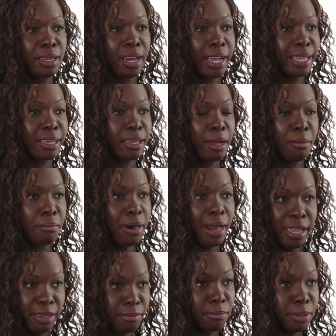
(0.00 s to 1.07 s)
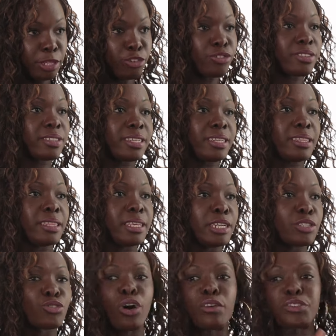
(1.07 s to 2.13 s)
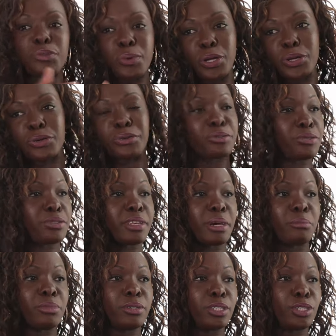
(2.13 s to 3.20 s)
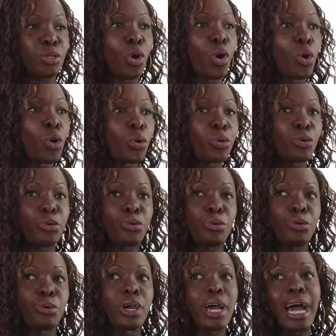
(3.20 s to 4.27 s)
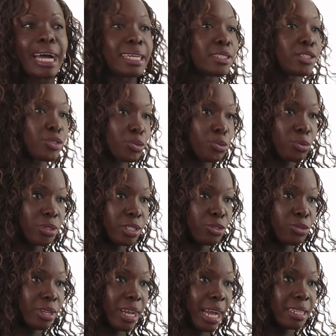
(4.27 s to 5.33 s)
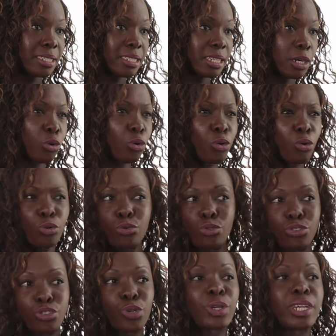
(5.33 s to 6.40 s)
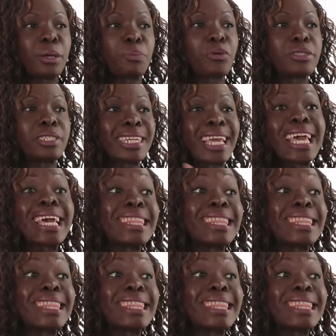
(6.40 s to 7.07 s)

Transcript: like uh, might be interested in this, or I've spoken to somebody who has a school in Uganda or who's doing a project.